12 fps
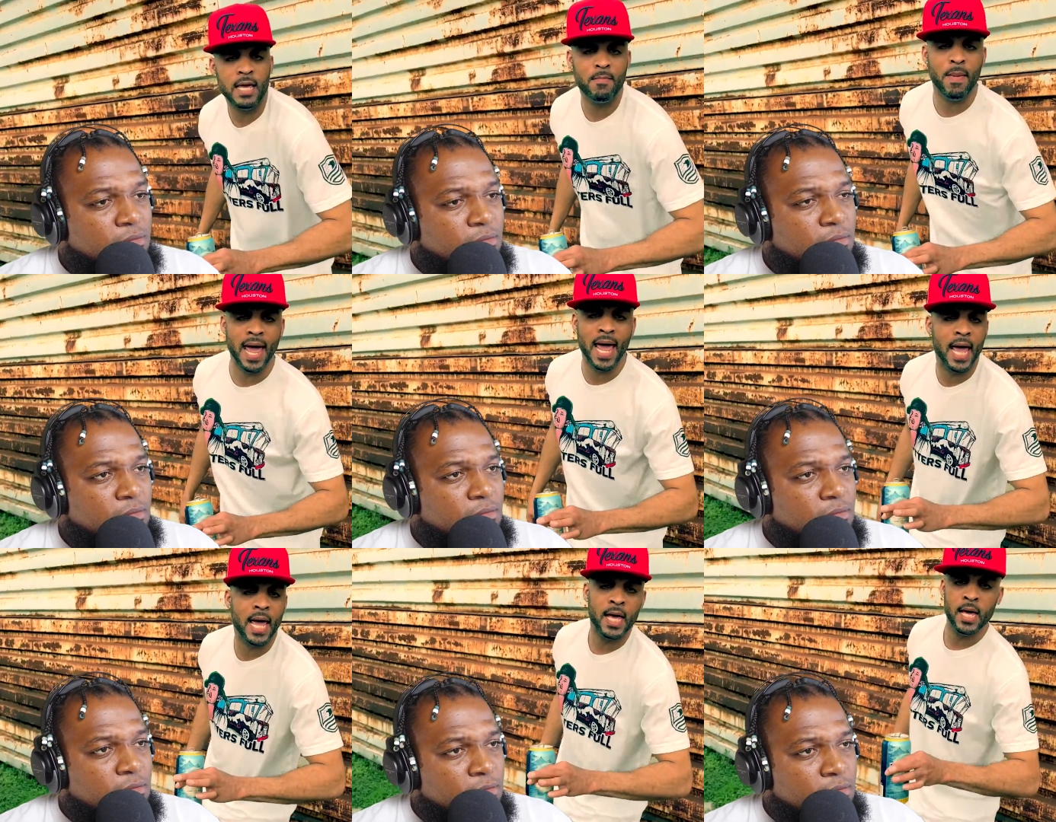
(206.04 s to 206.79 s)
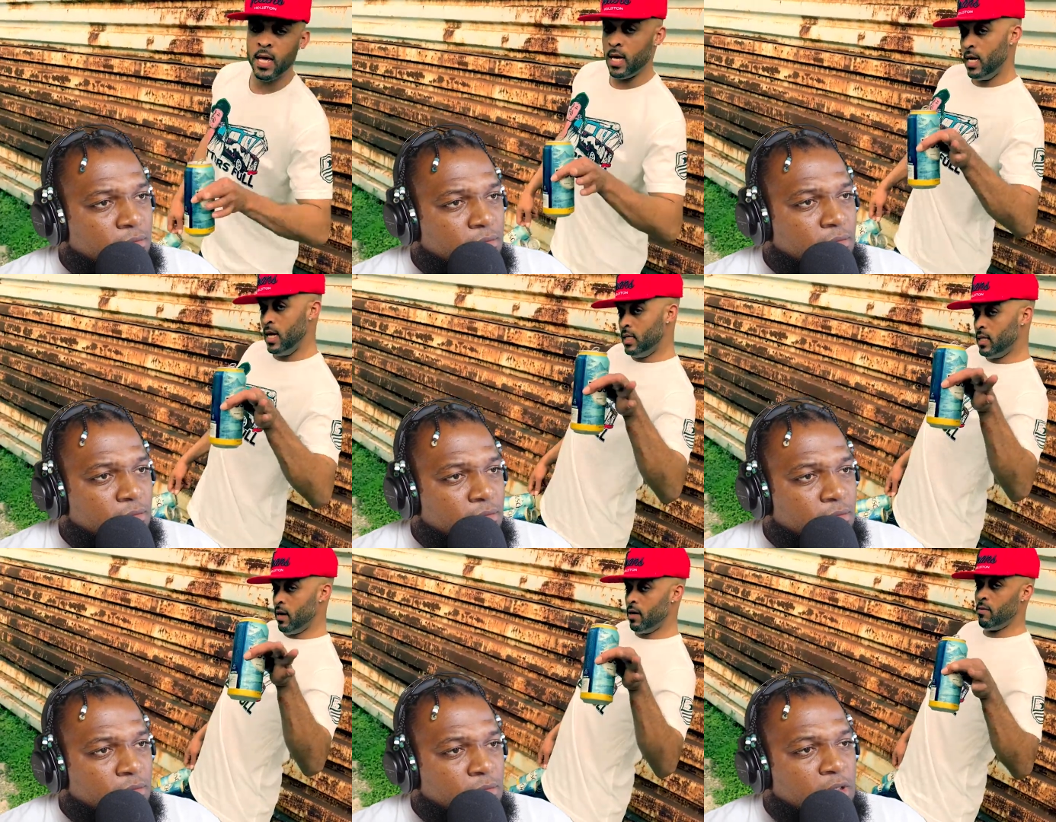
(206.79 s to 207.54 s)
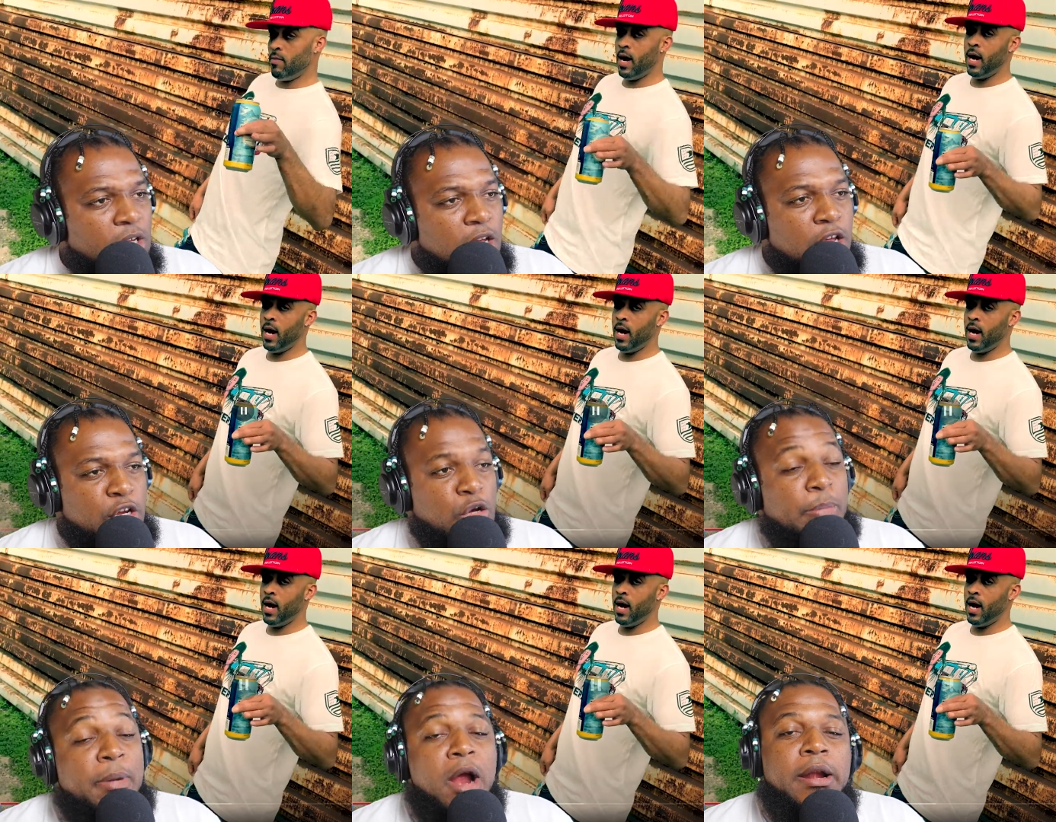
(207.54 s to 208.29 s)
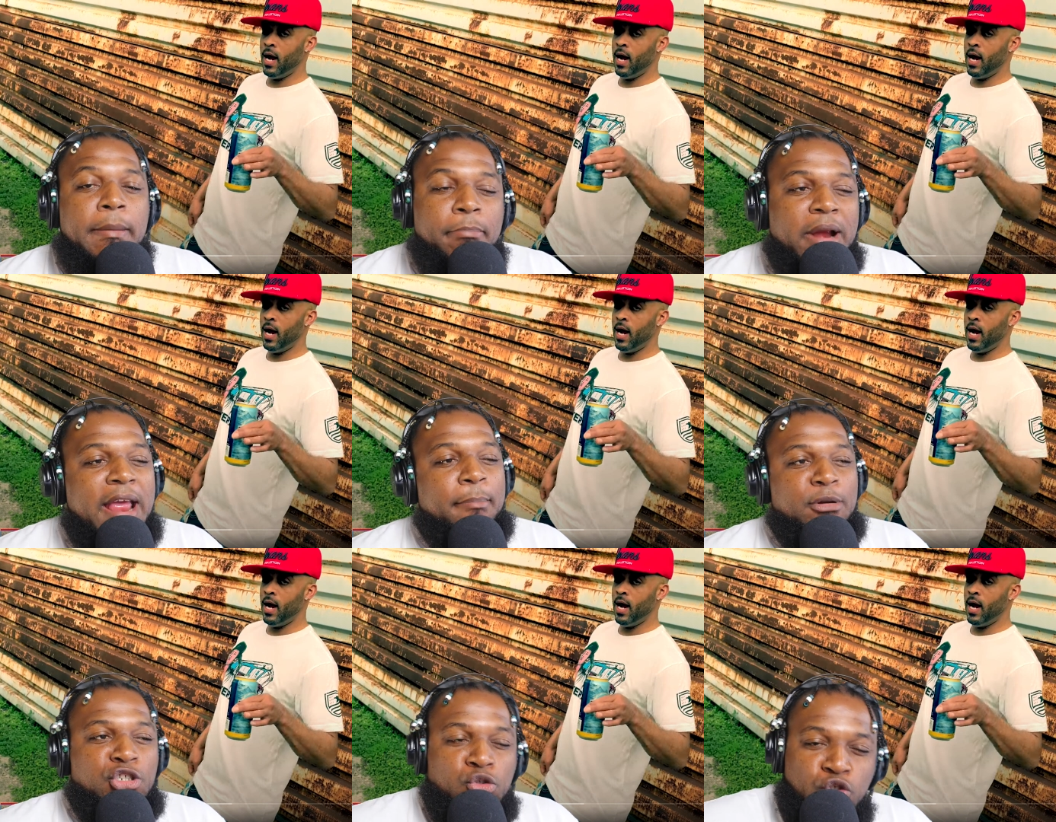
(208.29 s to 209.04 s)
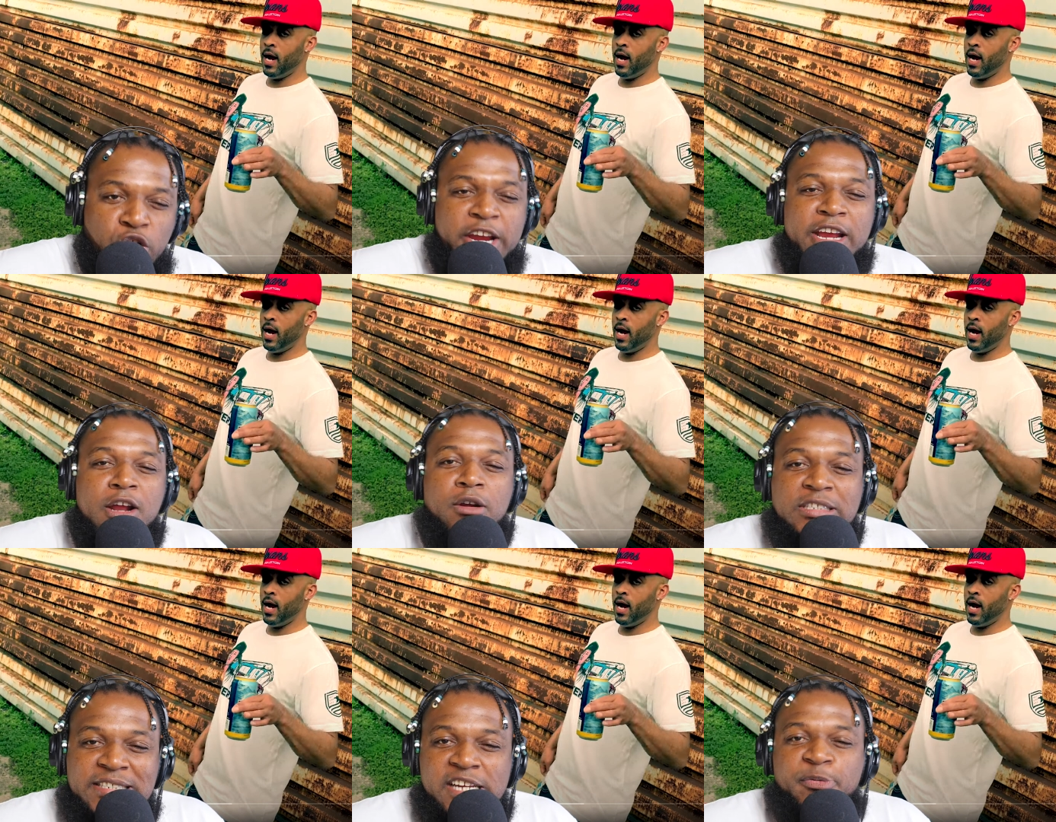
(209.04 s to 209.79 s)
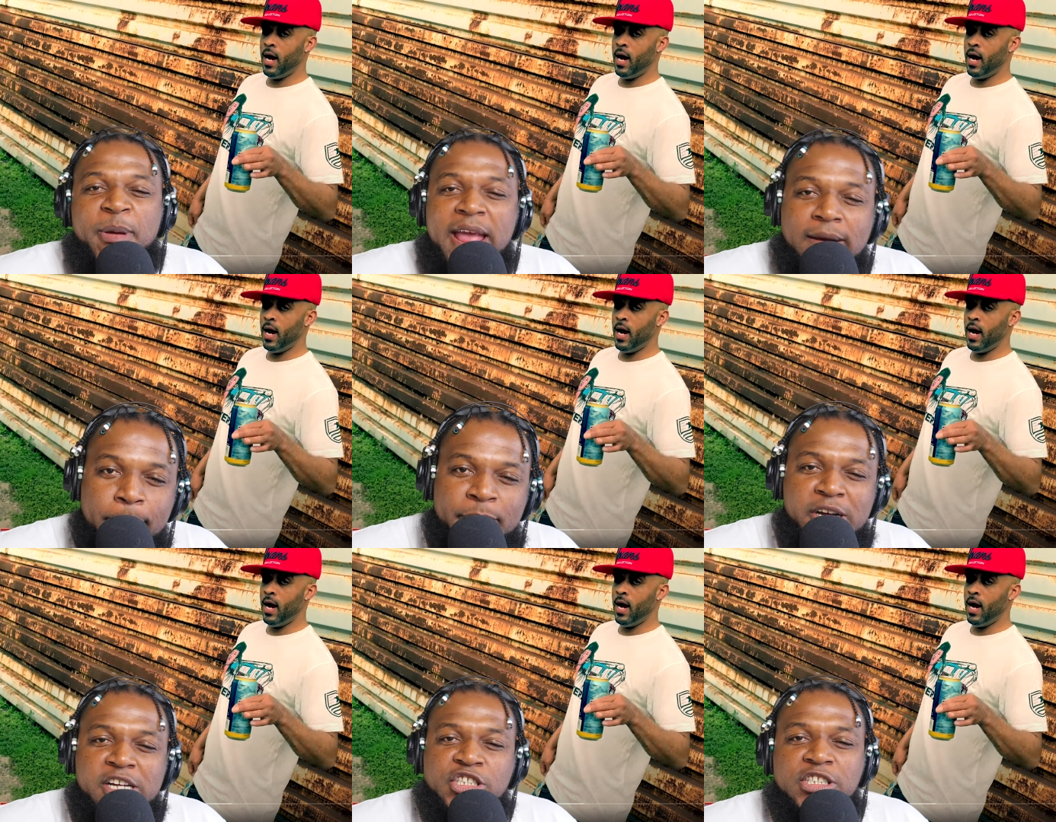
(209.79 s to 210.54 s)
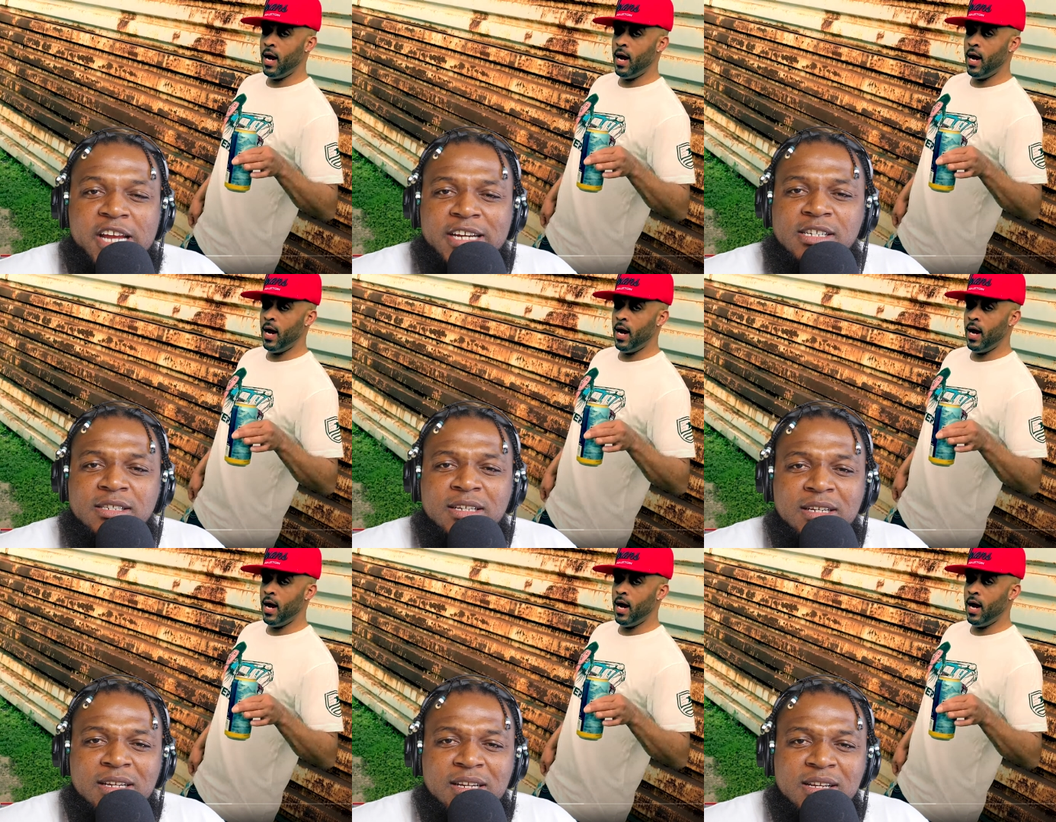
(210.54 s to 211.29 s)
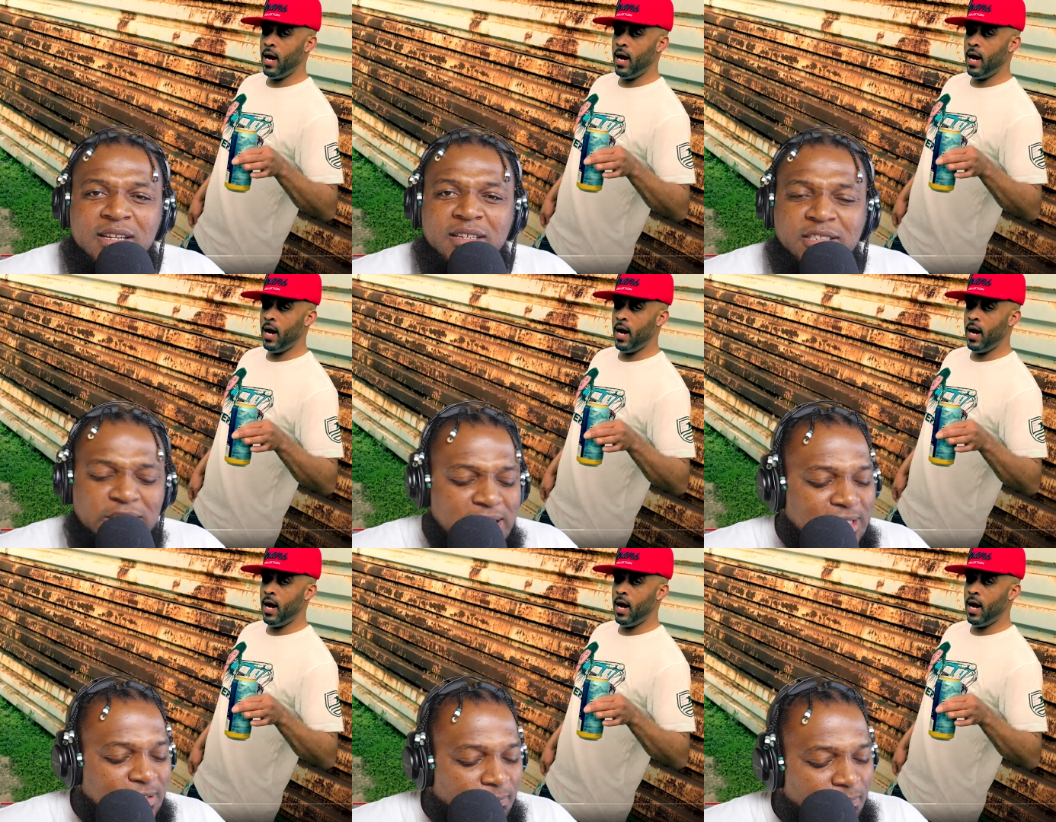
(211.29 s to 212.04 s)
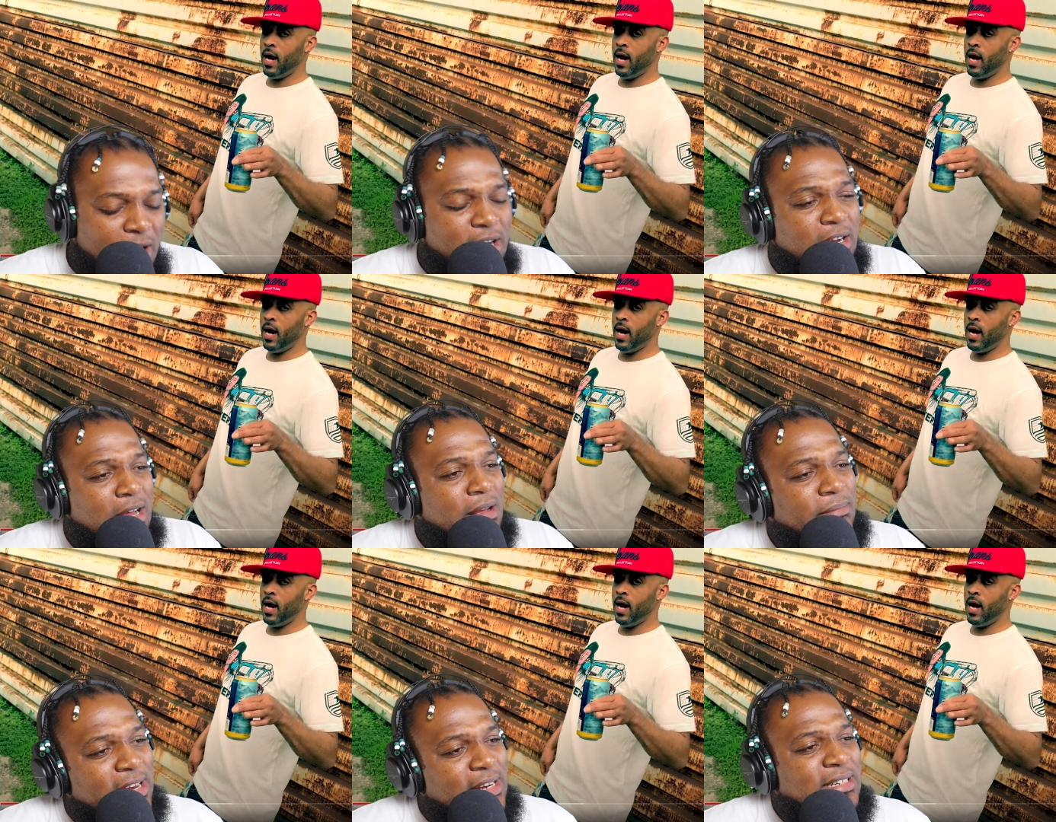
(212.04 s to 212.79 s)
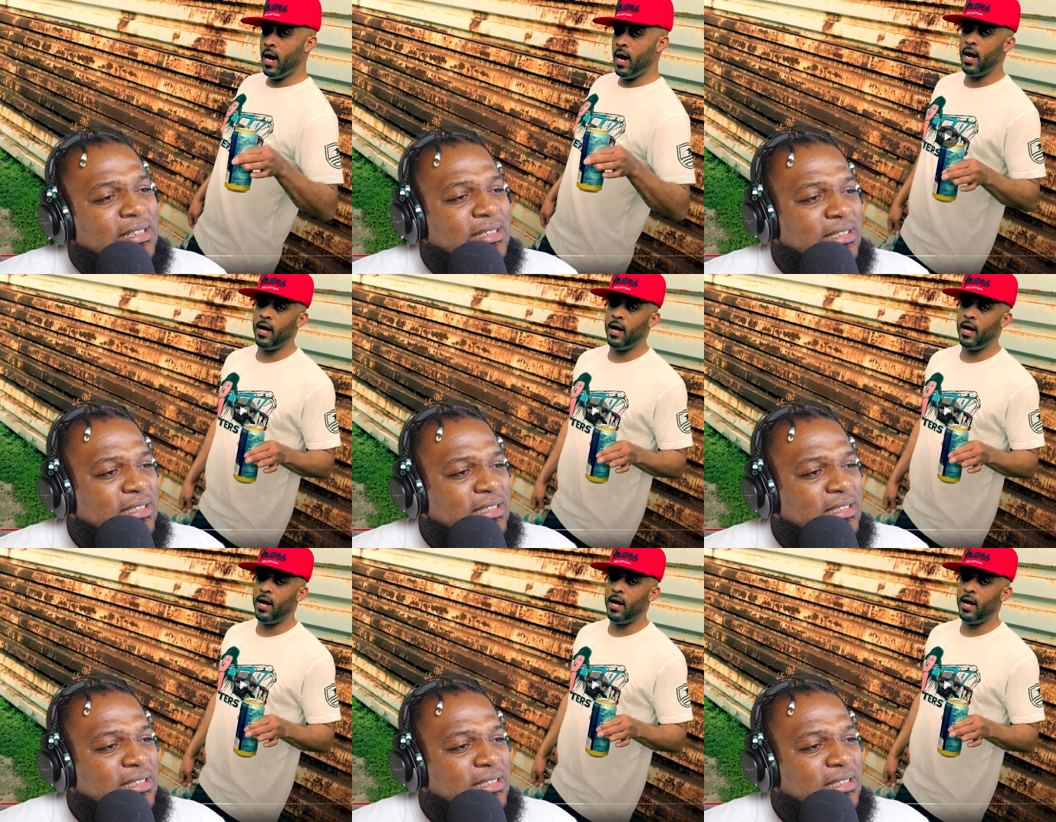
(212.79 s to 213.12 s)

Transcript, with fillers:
Speaker 1: He mad, he turning
Speaker 2: red. You burning bread, but you drinking on a six pack of Busch, nigga. Shut the fuck up, nigga.